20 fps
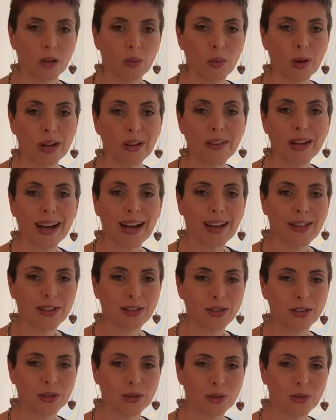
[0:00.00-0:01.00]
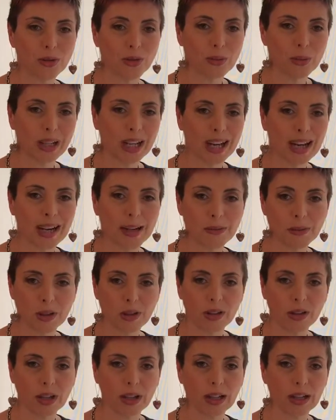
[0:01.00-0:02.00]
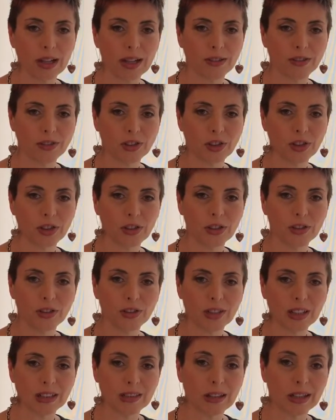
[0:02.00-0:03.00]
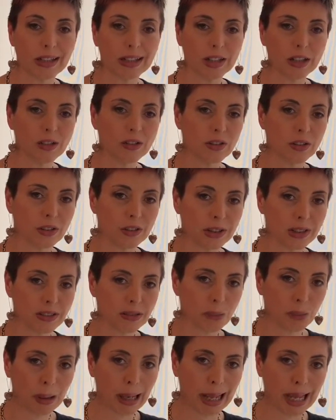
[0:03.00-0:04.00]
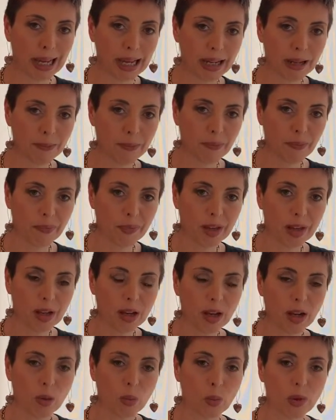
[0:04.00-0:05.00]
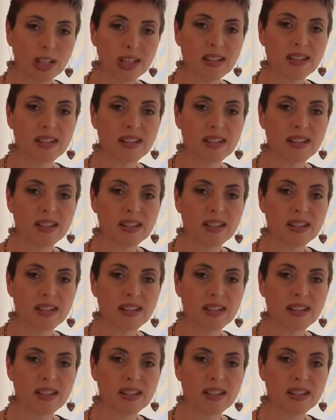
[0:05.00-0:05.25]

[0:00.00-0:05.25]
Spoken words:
One of the other tools we absolutely love to use is Lego Serious Play. We